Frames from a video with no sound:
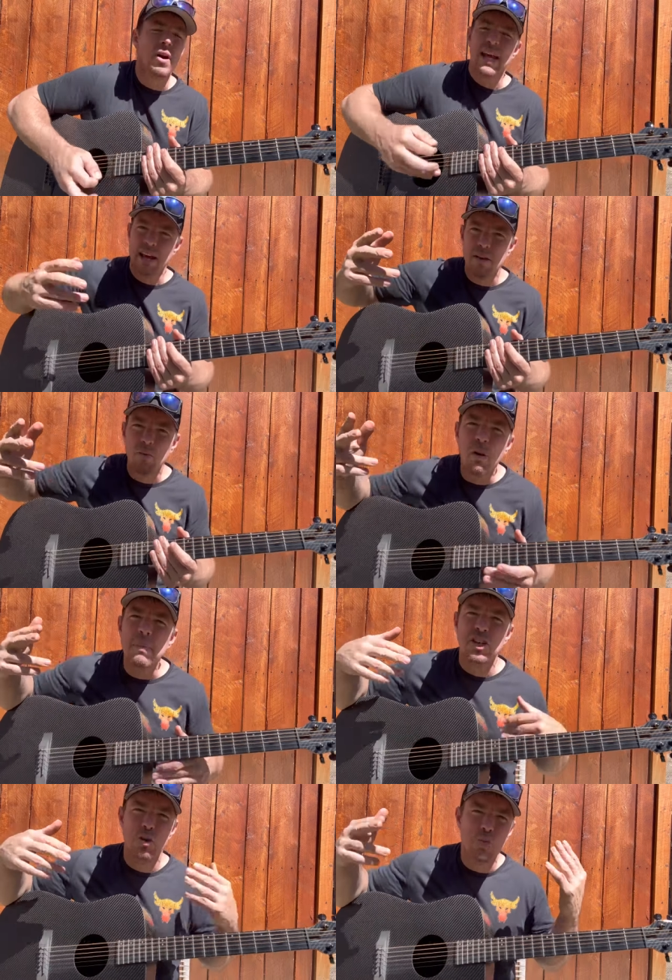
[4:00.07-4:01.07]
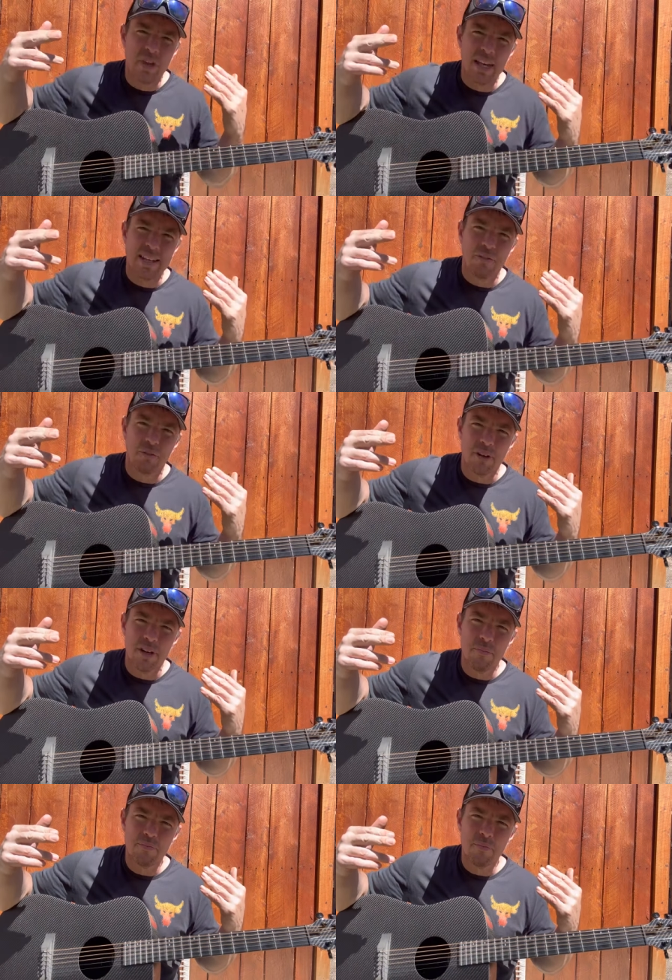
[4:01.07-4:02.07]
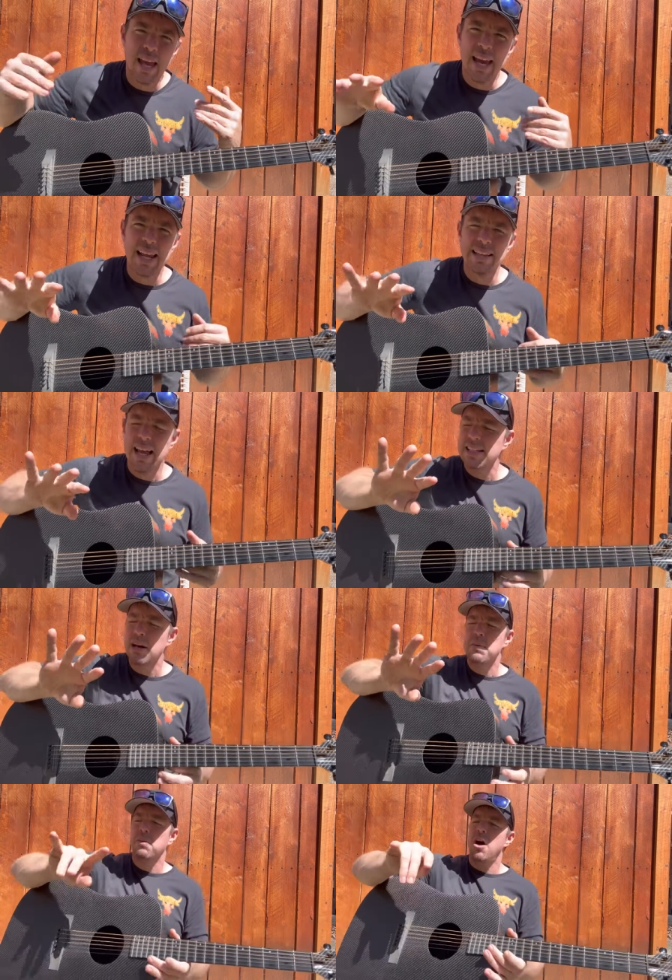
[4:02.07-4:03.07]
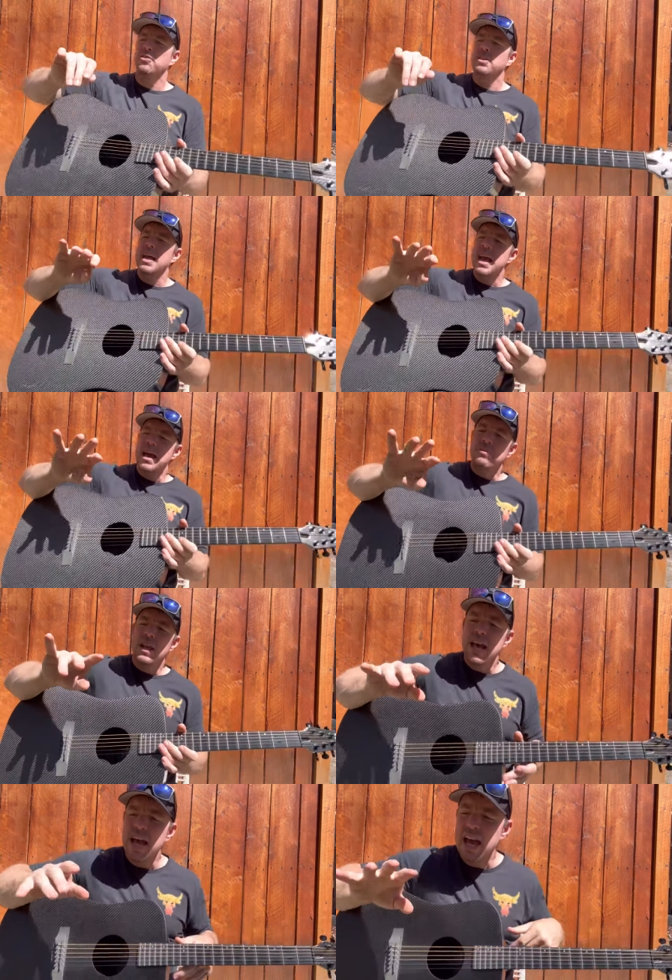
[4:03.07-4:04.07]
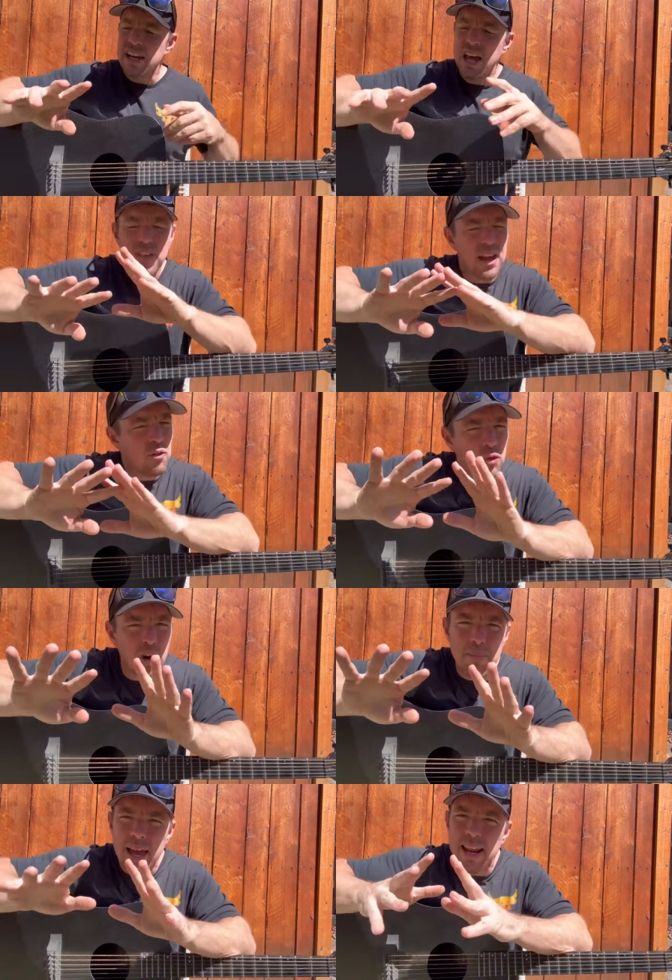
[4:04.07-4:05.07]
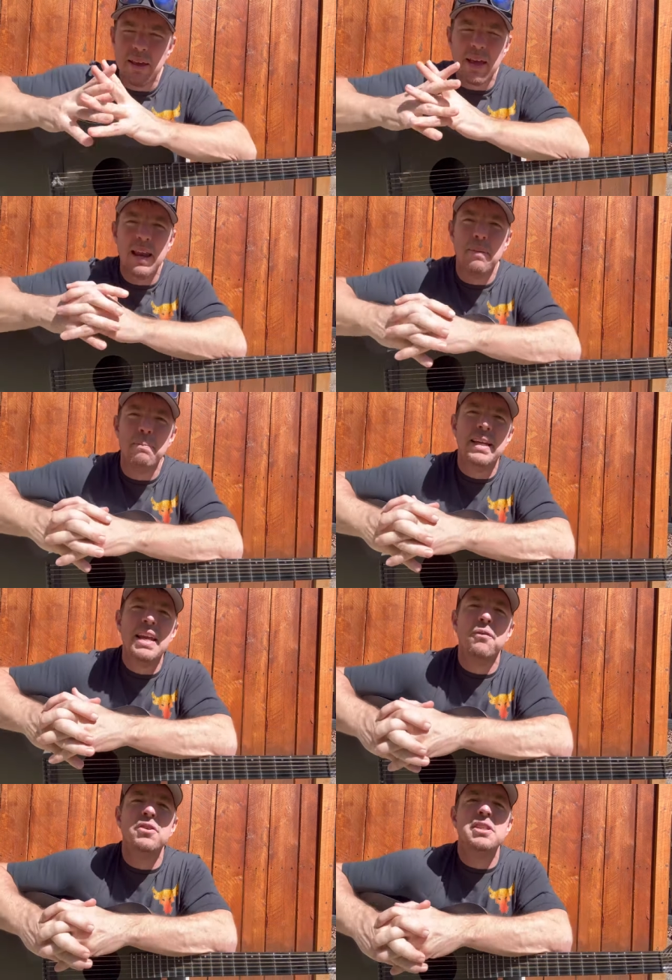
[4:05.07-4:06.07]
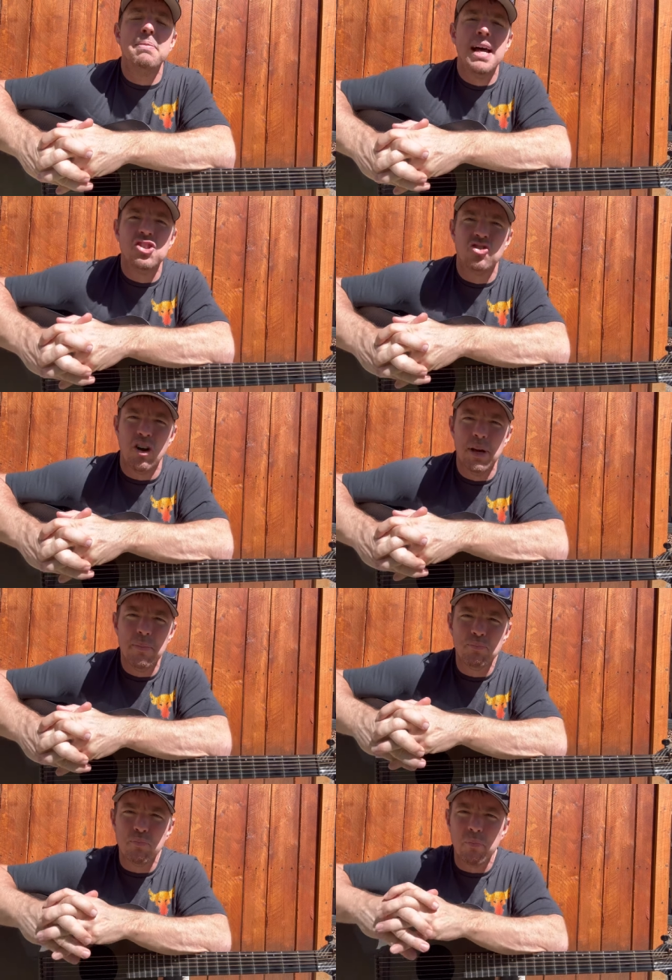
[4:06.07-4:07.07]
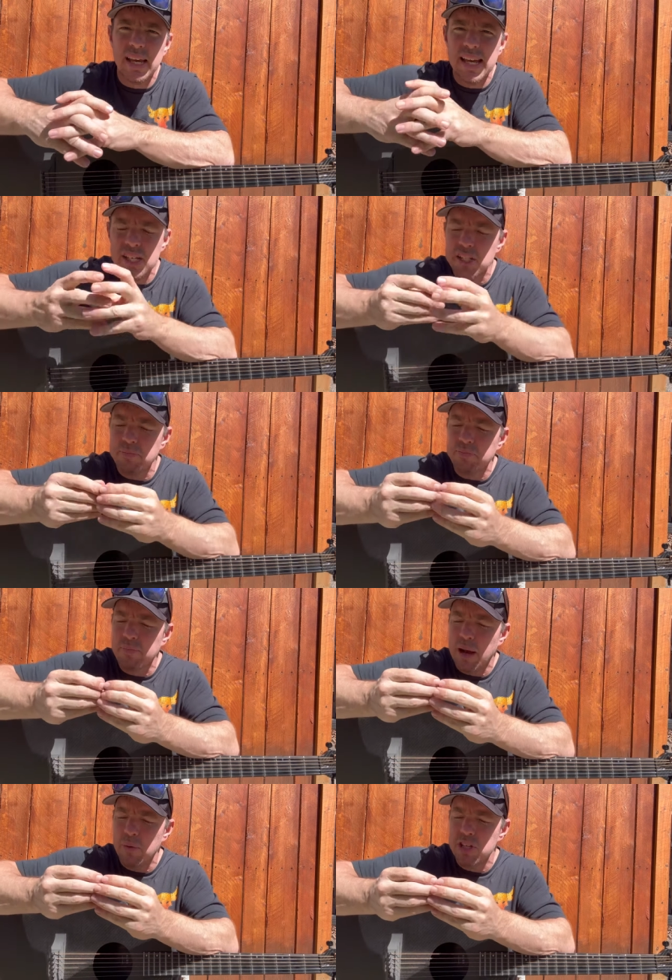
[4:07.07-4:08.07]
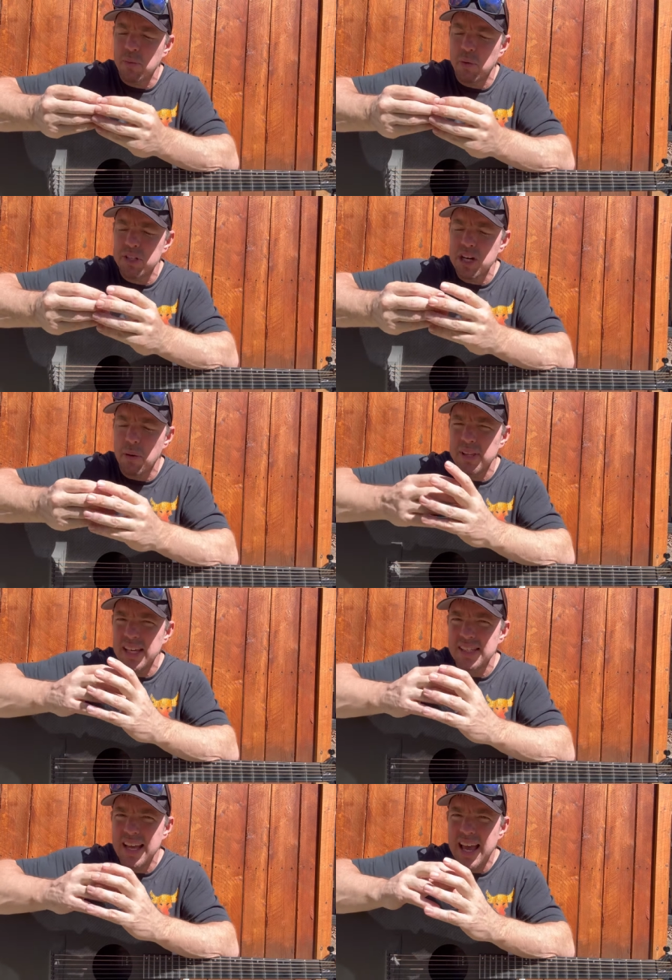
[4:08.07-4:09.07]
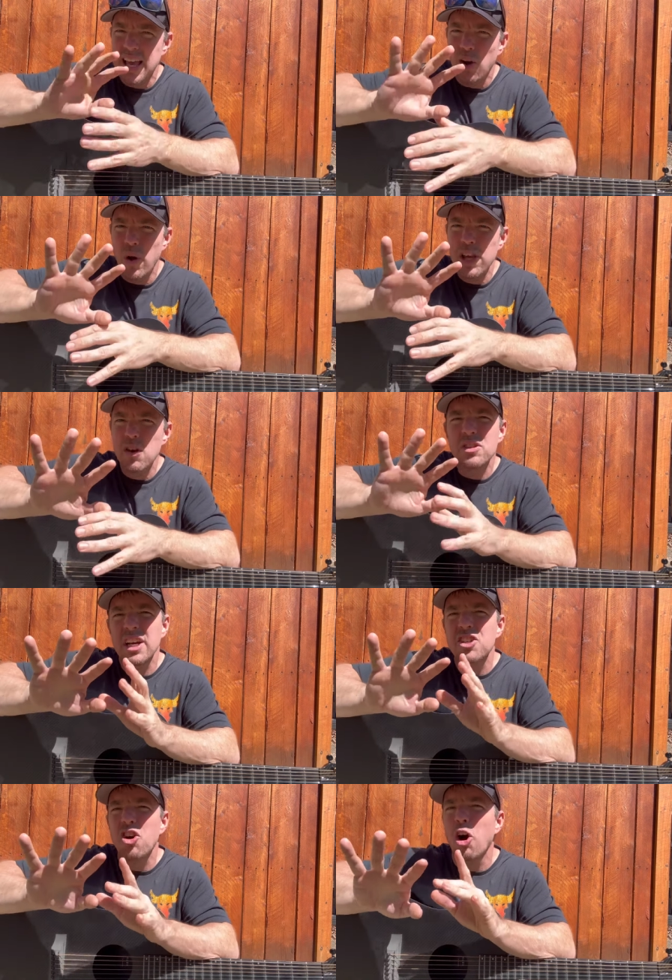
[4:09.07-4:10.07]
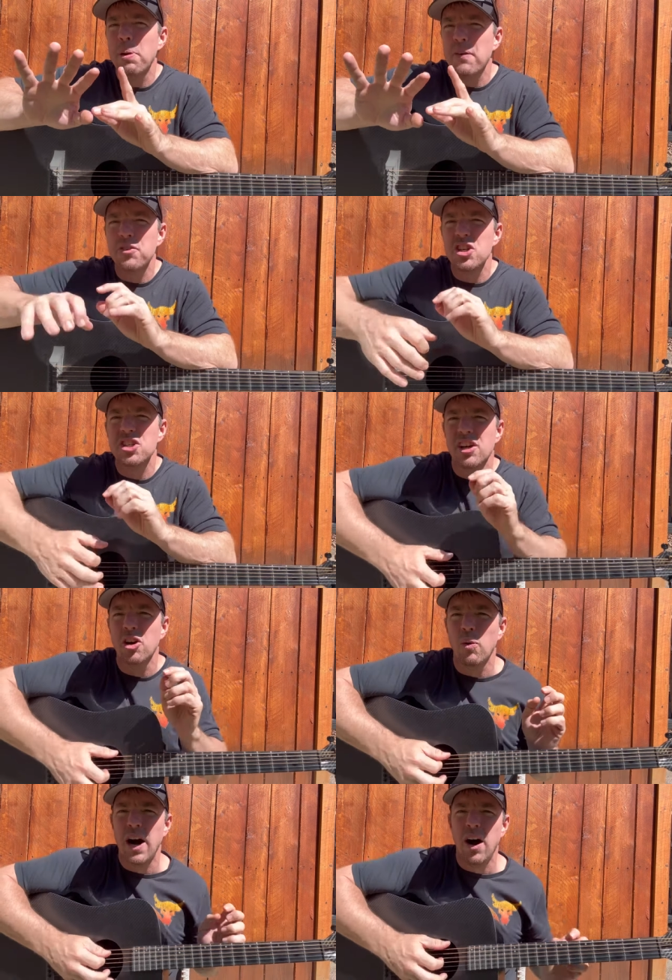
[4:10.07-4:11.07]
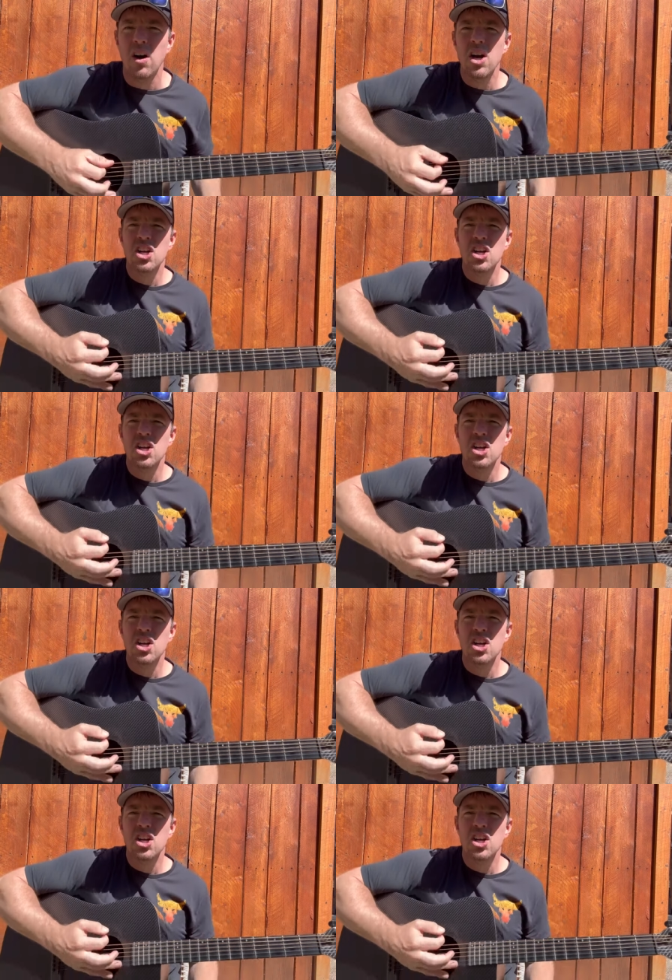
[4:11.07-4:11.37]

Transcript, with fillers: It, it really makes you think different. And I, I tell people often, another thing that really made a, had a big difference in my strumming is, I wish someone would have taught me this, quit using a guitar pick for just a little while.